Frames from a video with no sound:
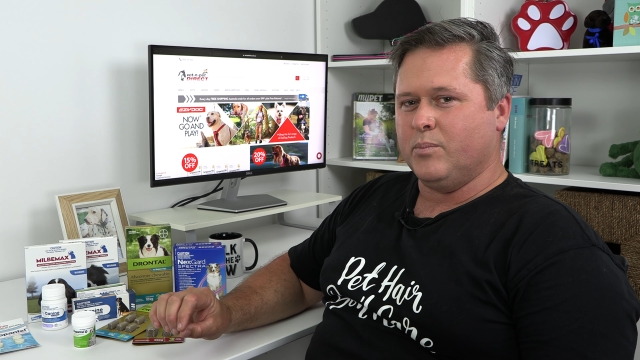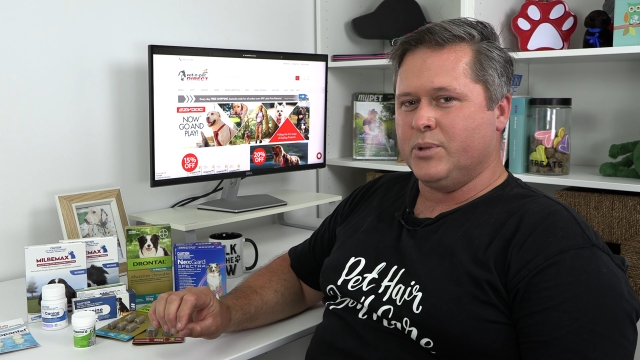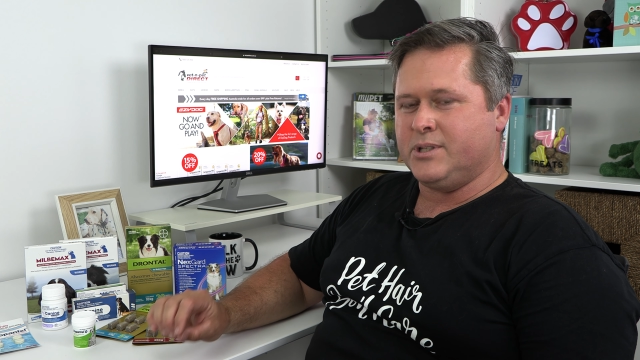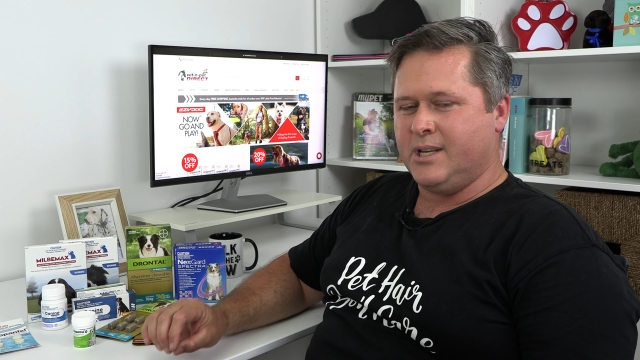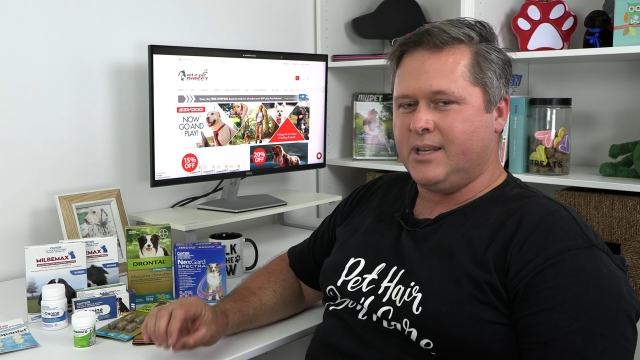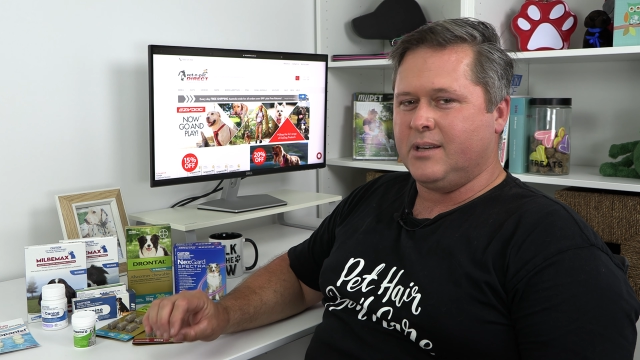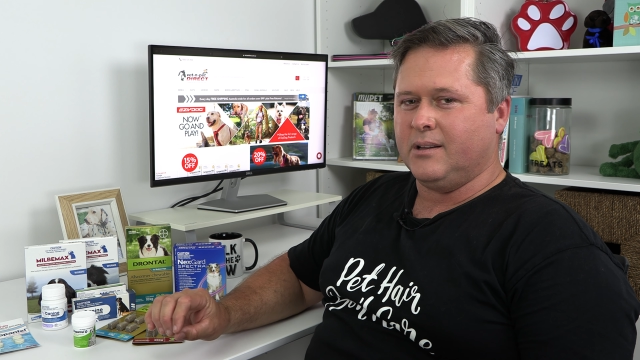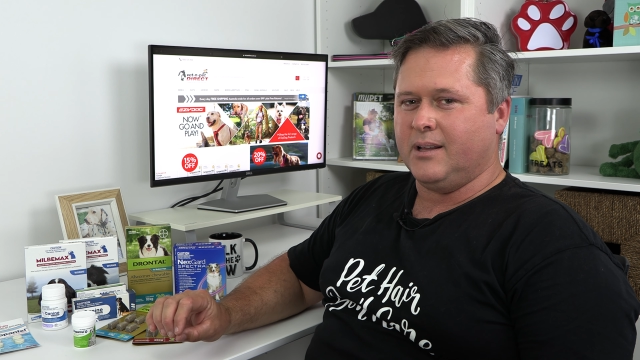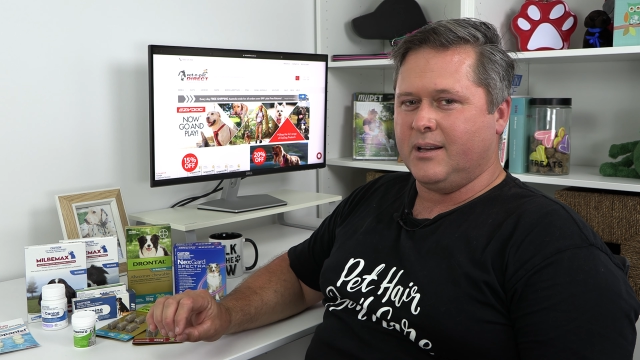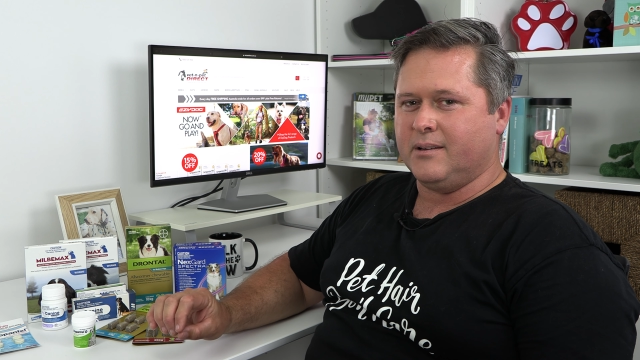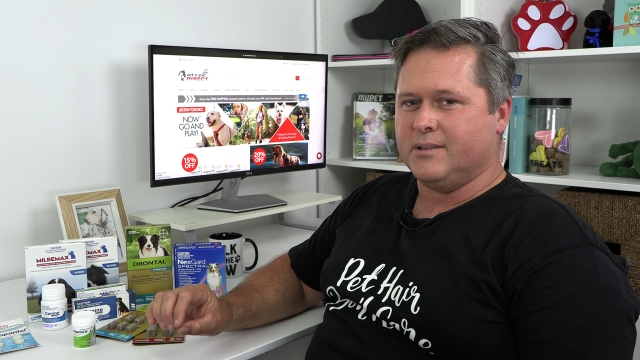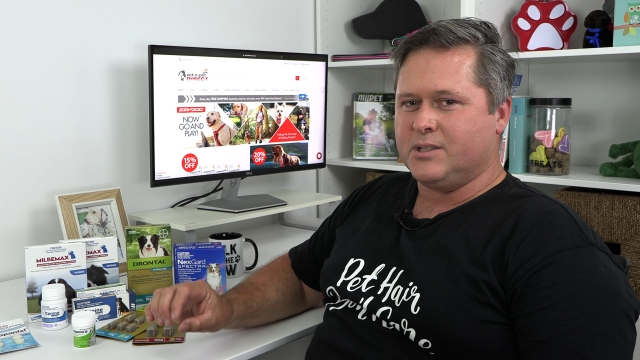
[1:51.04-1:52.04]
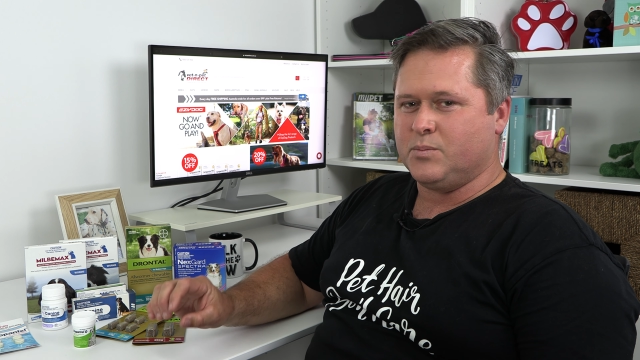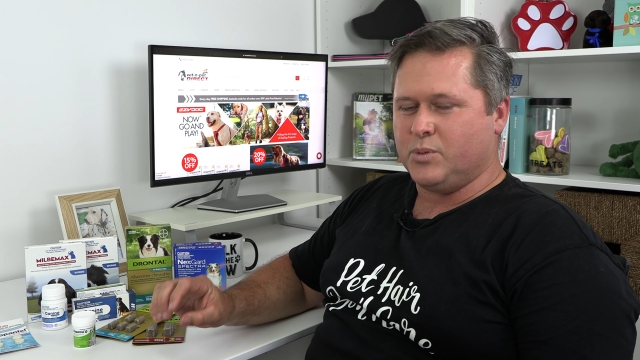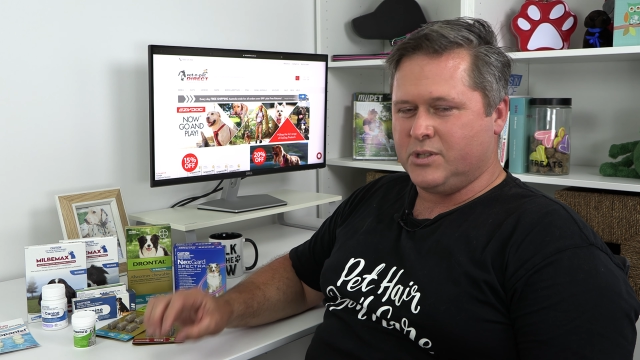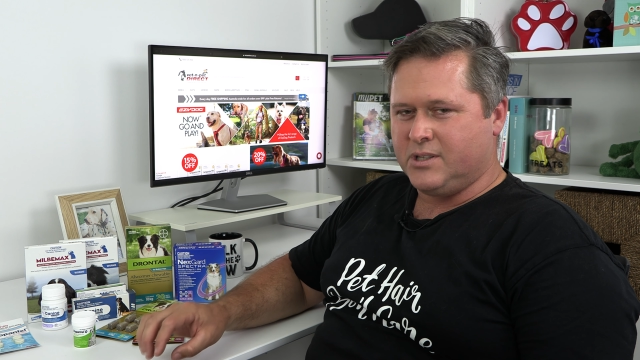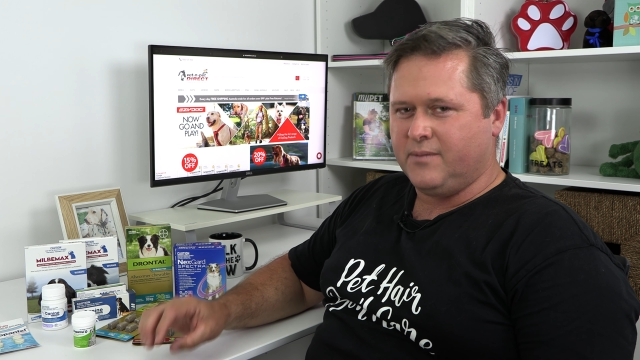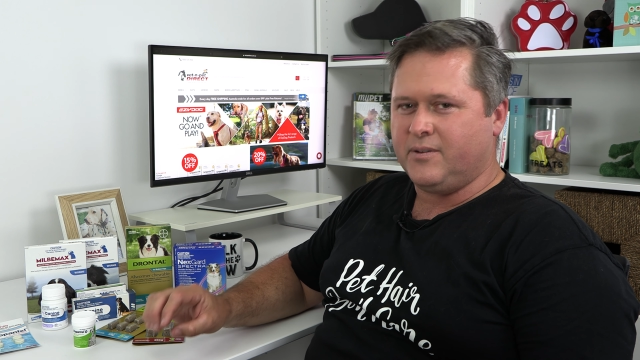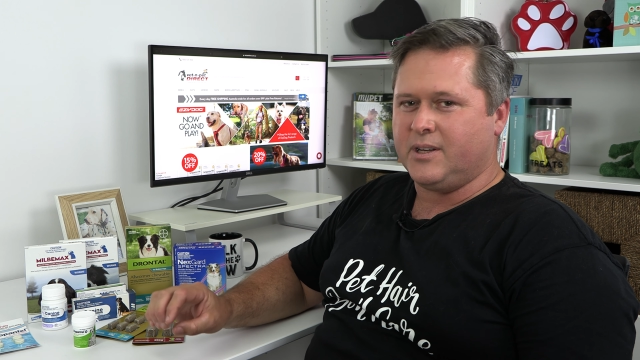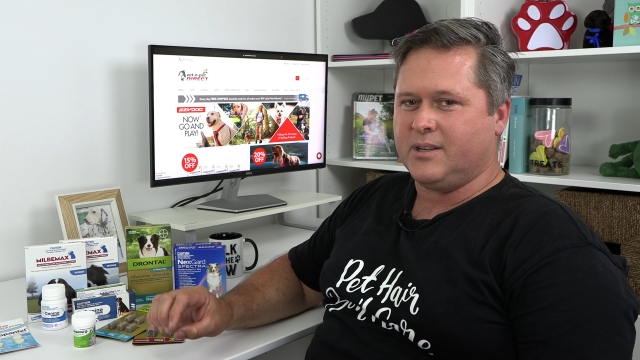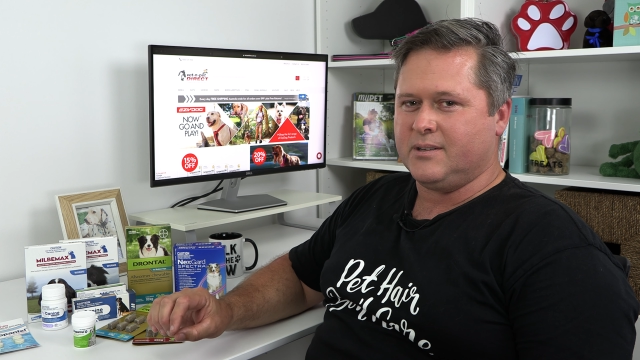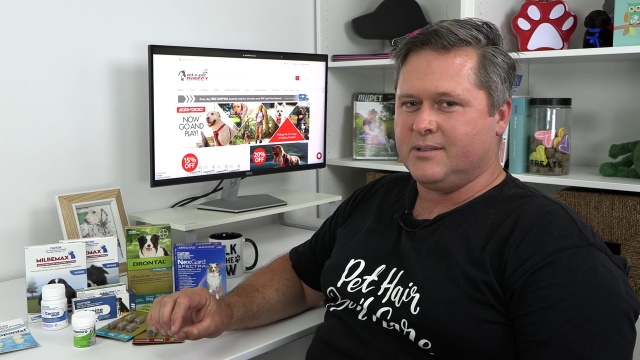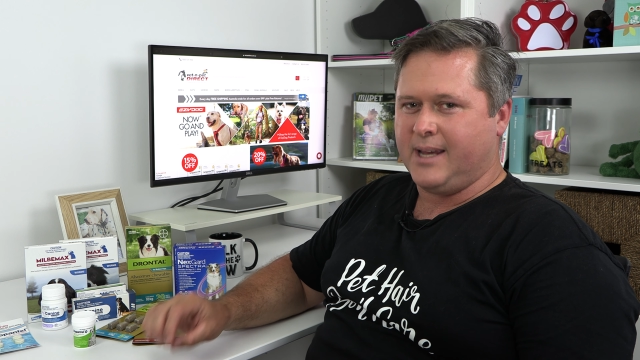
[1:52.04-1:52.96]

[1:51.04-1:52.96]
particular specific